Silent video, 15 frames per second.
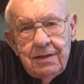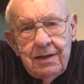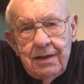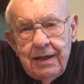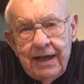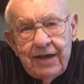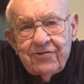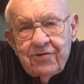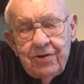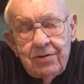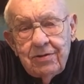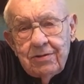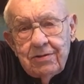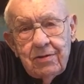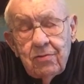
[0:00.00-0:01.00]

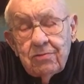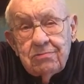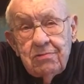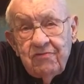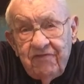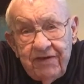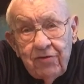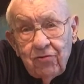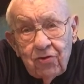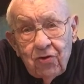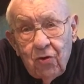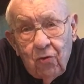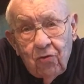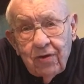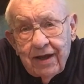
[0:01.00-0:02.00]
field
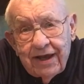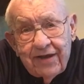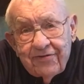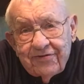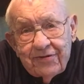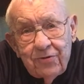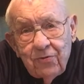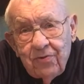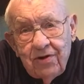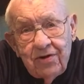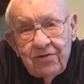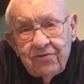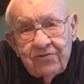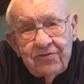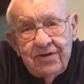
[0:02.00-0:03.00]
goal, I guess it
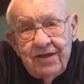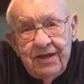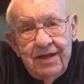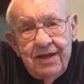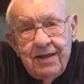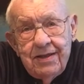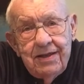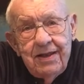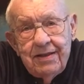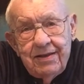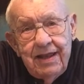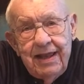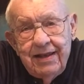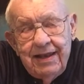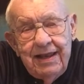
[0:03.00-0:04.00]
was,
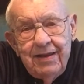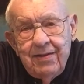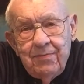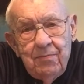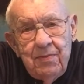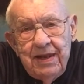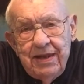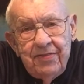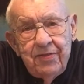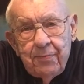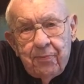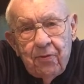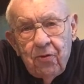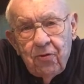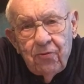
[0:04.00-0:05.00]
in the
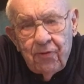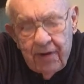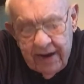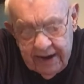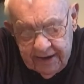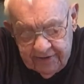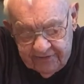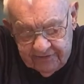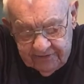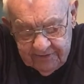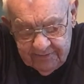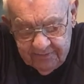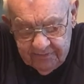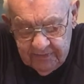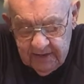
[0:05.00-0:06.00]
pro ranks.
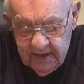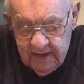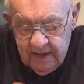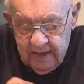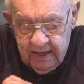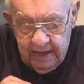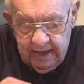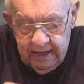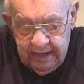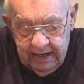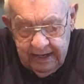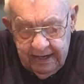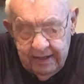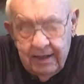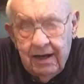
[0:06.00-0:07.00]

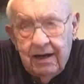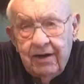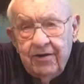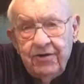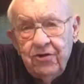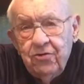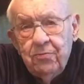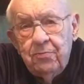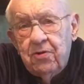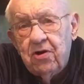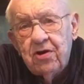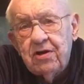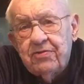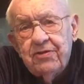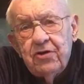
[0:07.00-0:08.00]
In our new
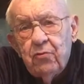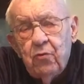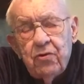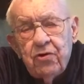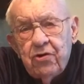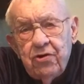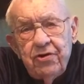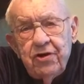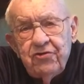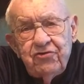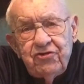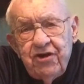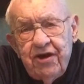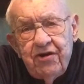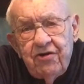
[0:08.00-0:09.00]
book that we're going to
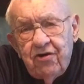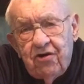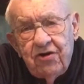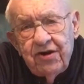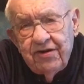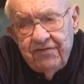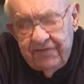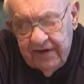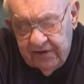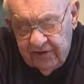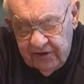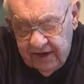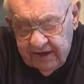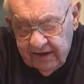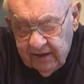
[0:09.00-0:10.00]
share on a
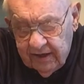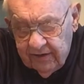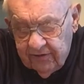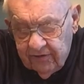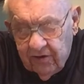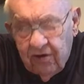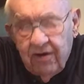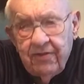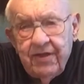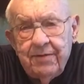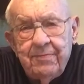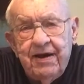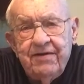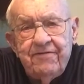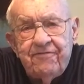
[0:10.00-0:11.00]
vignette later on, that
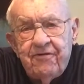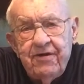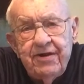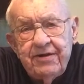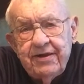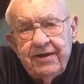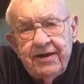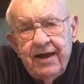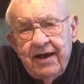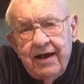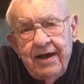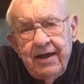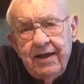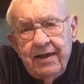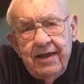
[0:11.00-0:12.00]
my friend and
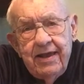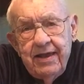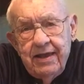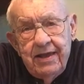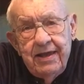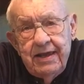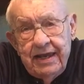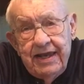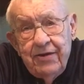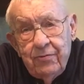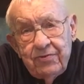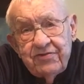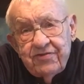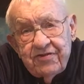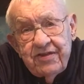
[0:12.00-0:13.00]
I, he
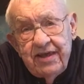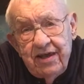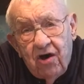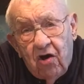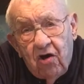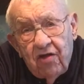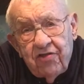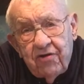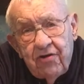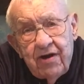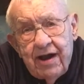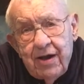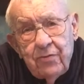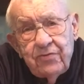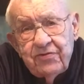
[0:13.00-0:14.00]
was the author,
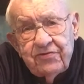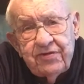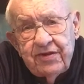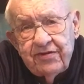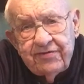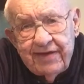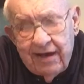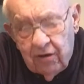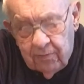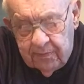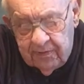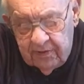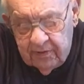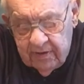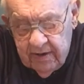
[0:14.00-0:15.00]
I was his
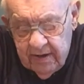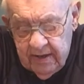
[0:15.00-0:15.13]
helper,